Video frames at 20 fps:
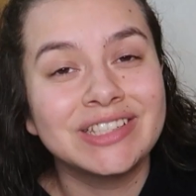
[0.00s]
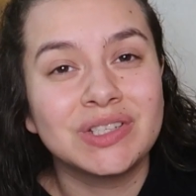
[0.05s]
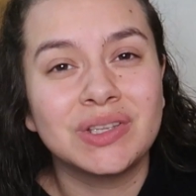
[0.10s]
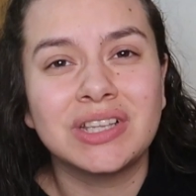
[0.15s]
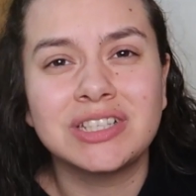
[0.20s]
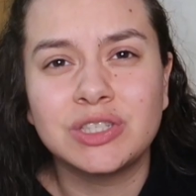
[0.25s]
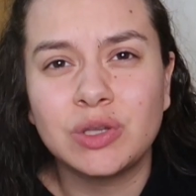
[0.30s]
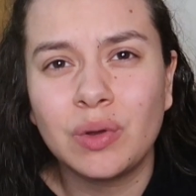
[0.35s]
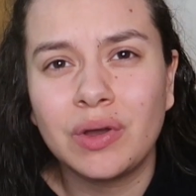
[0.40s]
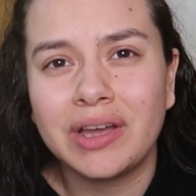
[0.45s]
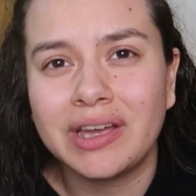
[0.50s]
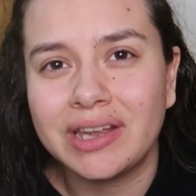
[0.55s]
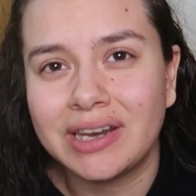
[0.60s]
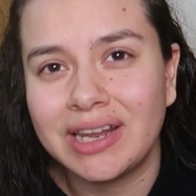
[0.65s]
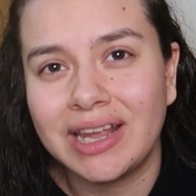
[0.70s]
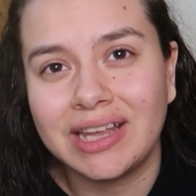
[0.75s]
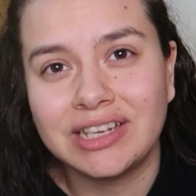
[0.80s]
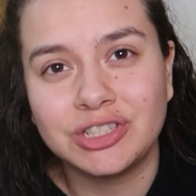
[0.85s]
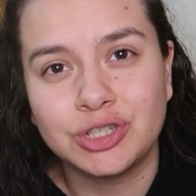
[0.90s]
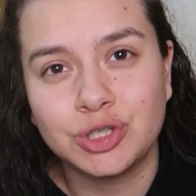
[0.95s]
so let's go ahead
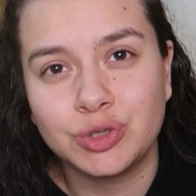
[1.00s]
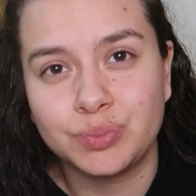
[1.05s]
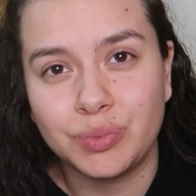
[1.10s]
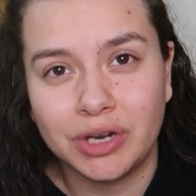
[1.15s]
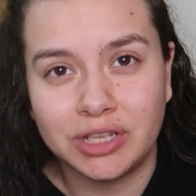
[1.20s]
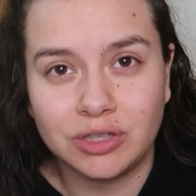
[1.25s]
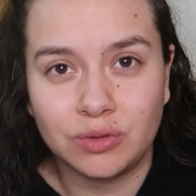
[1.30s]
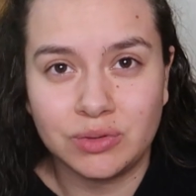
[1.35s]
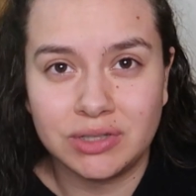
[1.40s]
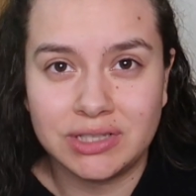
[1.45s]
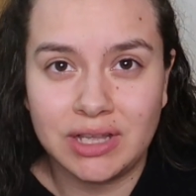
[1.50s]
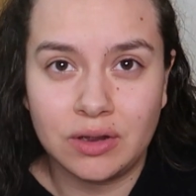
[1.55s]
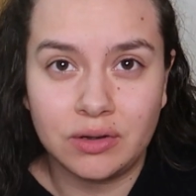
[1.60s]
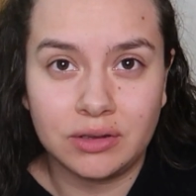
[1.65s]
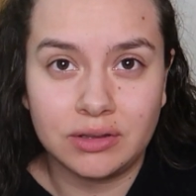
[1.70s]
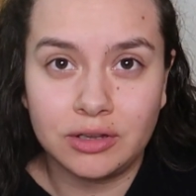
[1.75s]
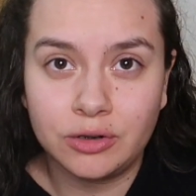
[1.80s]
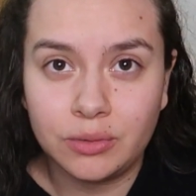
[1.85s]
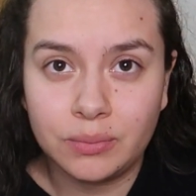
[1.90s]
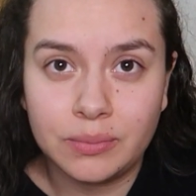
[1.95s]
and just break those
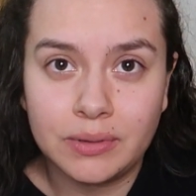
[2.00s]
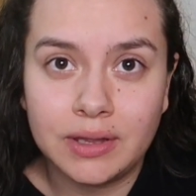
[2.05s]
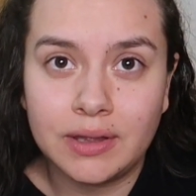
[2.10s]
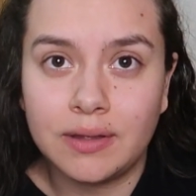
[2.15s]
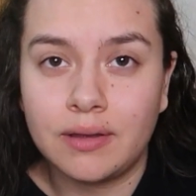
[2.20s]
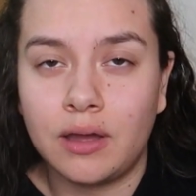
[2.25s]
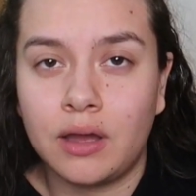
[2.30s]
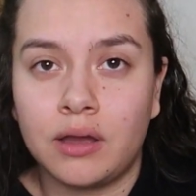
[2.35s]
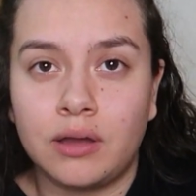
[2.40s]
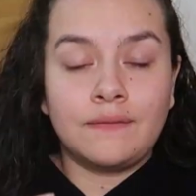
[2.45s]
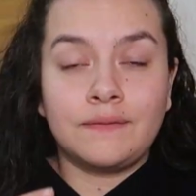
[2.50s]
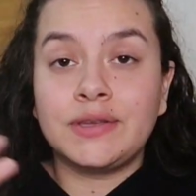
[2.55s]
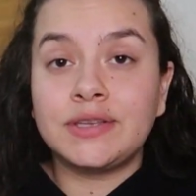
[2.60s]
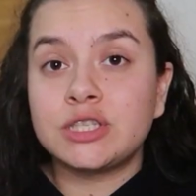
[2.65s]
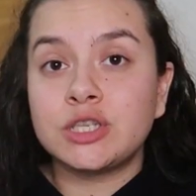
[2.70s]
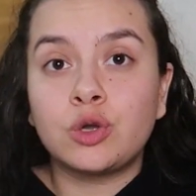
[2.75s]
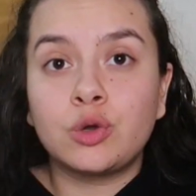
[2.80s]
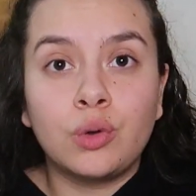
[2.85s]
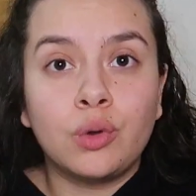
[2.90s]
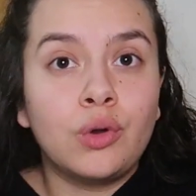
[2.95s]
down a little bit um,
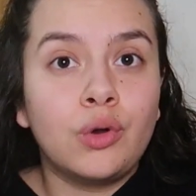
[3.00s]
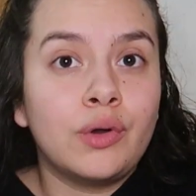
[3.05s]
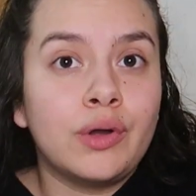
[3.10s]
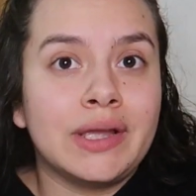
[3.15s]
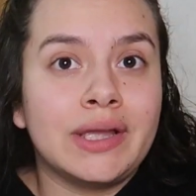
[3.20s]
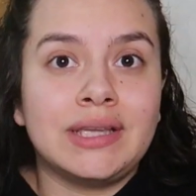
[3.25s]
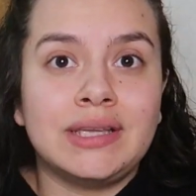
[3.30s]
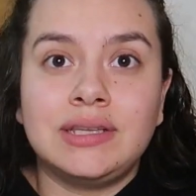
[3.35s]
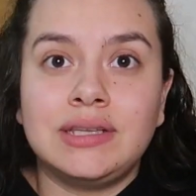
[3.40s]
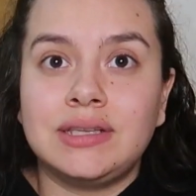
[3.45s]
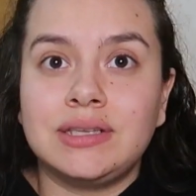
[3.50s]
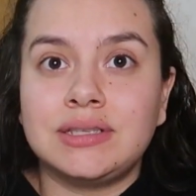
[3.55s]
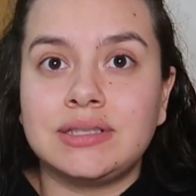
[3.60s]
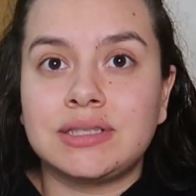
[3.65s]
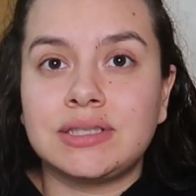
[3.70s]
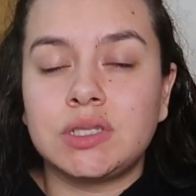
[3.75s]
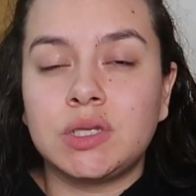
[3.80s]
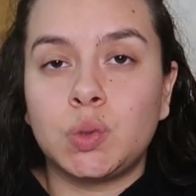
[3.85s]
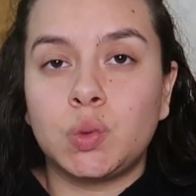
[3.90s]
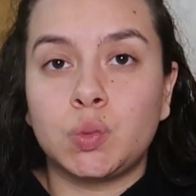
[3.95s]
physical is
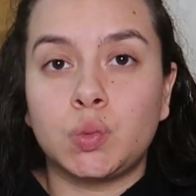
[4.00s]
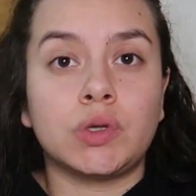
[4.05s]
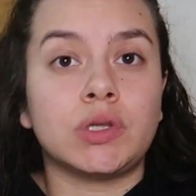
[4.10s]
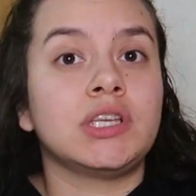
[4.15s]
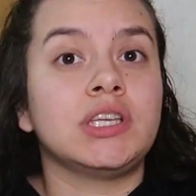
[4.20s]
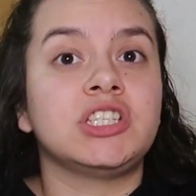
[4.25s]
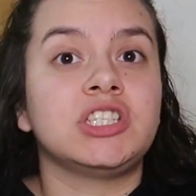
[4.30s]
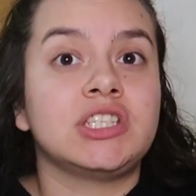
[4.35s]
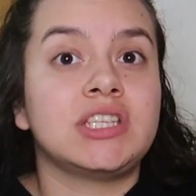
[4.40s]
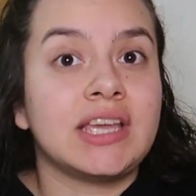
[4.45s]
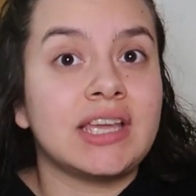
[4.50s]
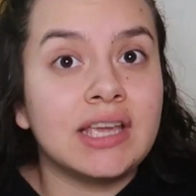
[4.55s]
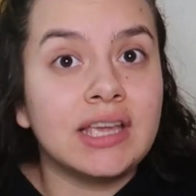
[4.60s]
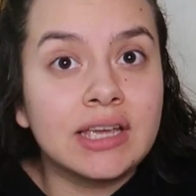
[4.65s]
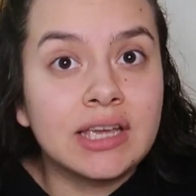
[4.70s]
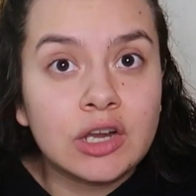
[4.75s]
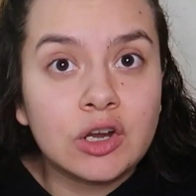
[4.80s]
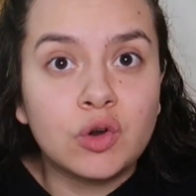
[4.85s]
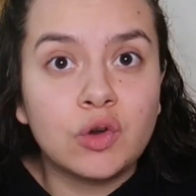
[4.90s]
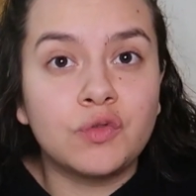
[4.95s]
really taking
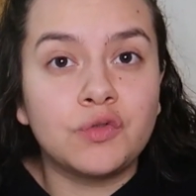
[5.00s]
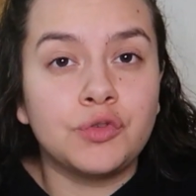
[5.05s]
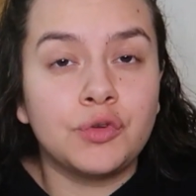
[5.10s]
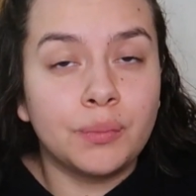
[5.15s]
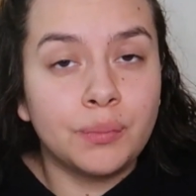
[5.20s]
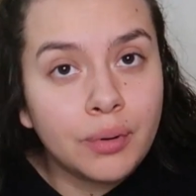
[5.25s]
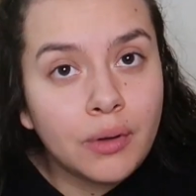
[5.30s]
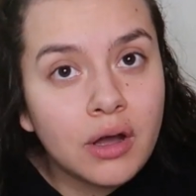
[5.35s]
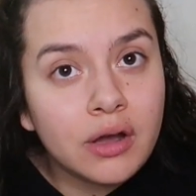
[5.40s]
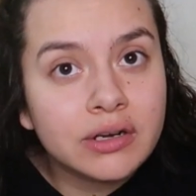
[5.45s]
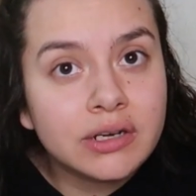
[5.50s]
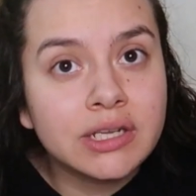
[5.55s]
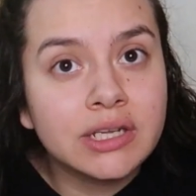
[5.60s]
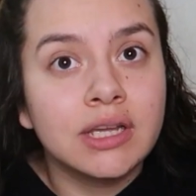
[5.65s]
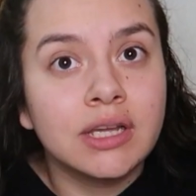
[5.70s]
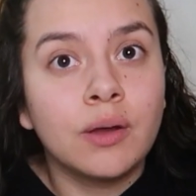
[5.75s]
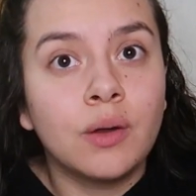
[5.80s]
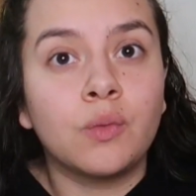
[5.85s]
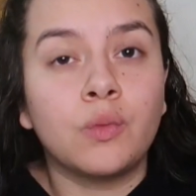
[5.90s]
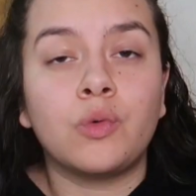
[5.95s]
care of your
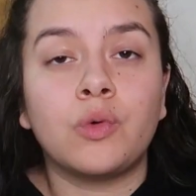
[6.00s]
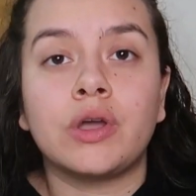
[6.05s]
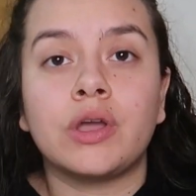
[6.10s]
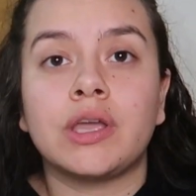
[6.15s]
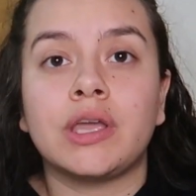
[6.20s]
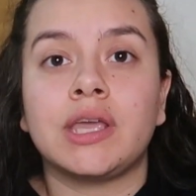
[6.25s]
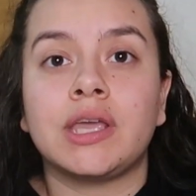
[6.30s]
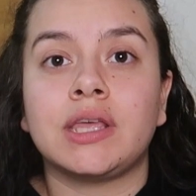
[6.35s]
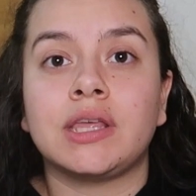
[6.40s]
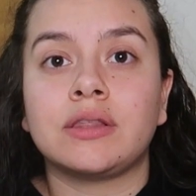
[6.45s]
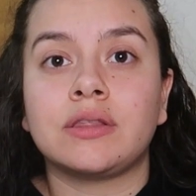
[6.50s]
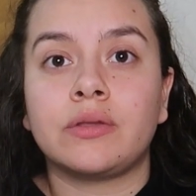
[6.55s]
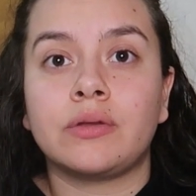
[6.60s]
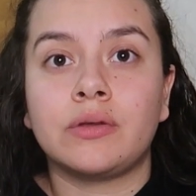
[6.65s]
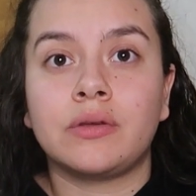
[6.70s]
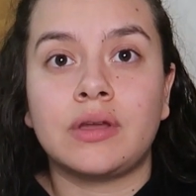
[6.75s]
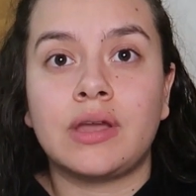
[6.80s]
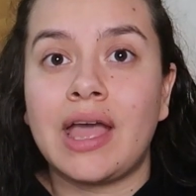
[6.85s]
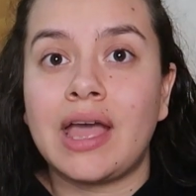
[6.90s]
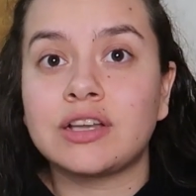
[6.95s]
body with
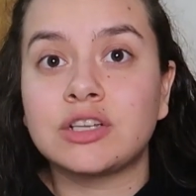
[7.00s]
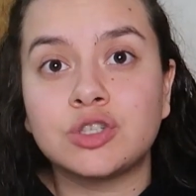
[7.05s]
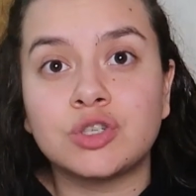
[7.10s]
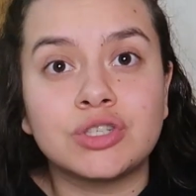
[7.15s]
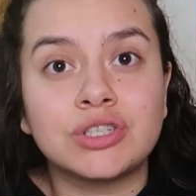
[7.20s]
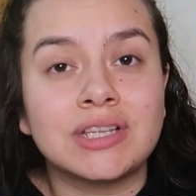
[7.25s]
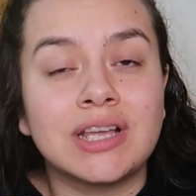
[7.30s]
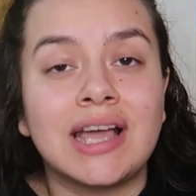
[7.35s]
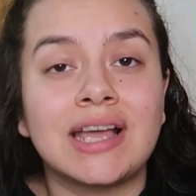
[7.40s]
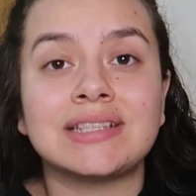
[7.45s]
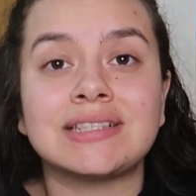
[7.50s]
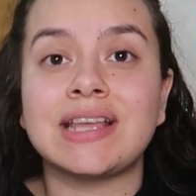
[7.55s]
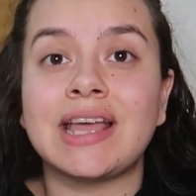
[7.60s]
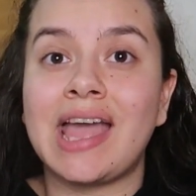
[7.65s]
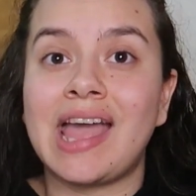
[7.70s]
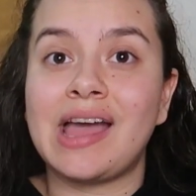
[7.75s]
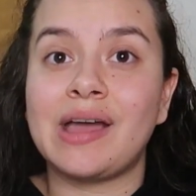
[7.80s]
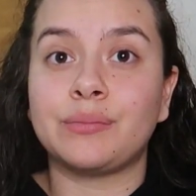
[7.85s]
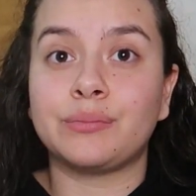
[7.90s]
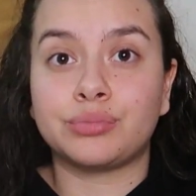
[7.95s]
exercise
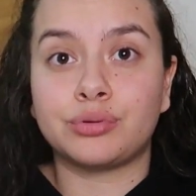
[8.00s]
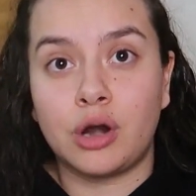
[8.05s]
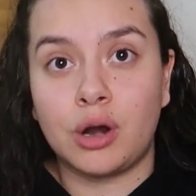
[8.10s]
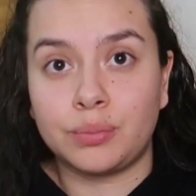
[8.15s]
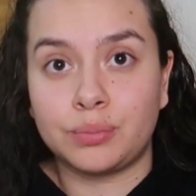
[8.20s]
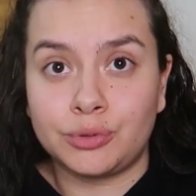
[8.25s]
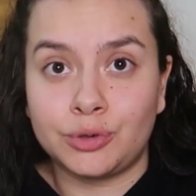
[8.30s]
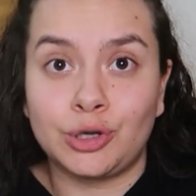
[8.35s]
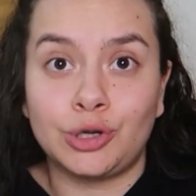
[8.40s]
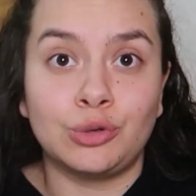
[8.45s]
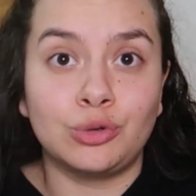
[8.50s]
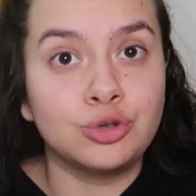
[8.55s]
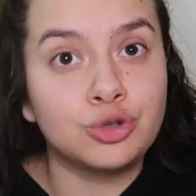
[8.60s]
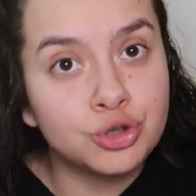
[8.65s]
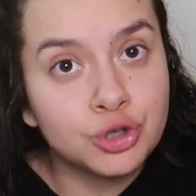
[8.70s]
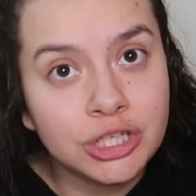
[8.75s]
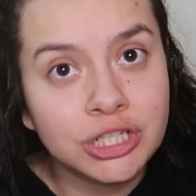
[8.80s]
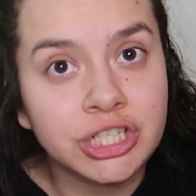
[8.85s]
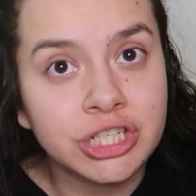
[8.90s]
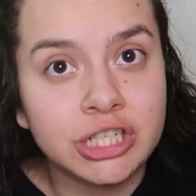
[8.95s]
and proper
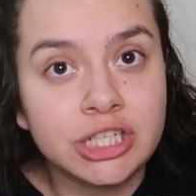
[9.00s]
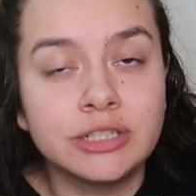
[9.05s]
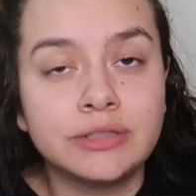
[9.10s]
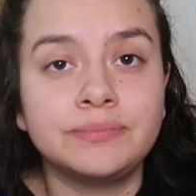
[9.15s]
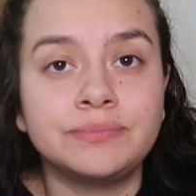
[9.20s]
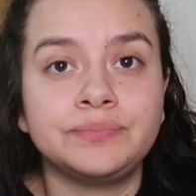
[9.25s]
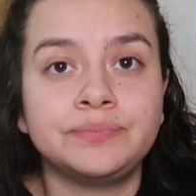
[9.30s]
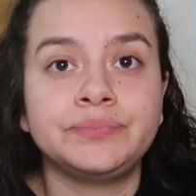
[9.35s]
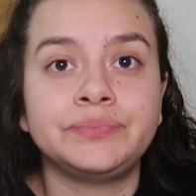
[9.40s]
nutrition